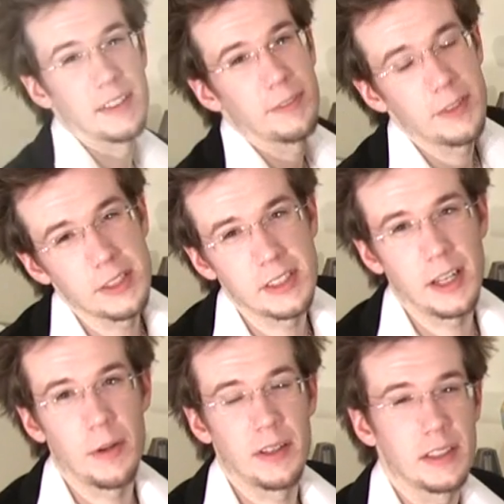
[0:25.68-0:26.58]
The first
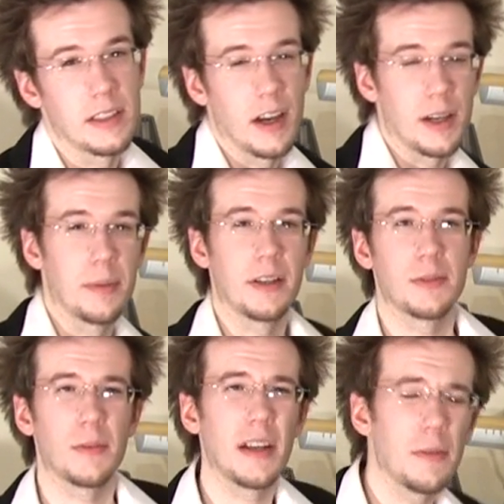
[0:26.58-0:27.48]
thing I wanted to talk about
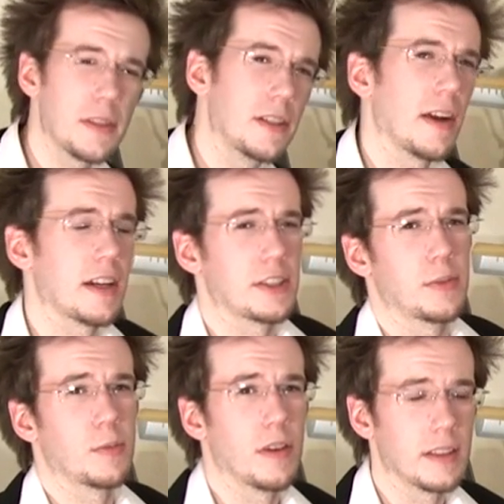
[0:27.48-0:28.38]
is where would you
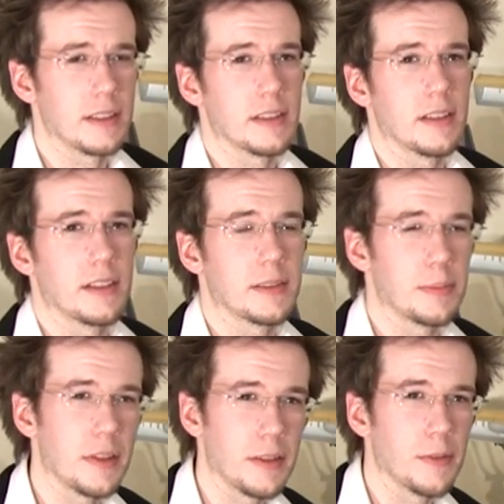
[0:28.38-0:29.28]
actually want to
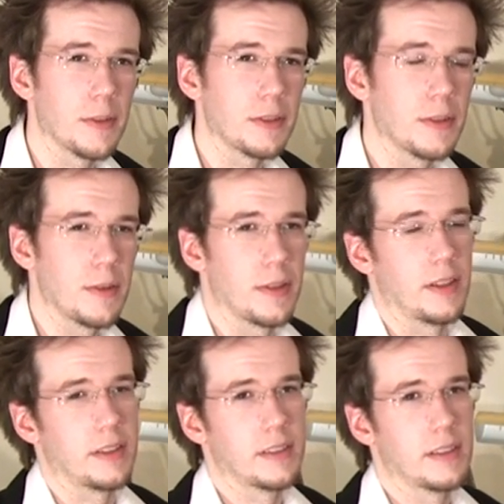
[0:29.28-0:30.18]
put a rolled chord?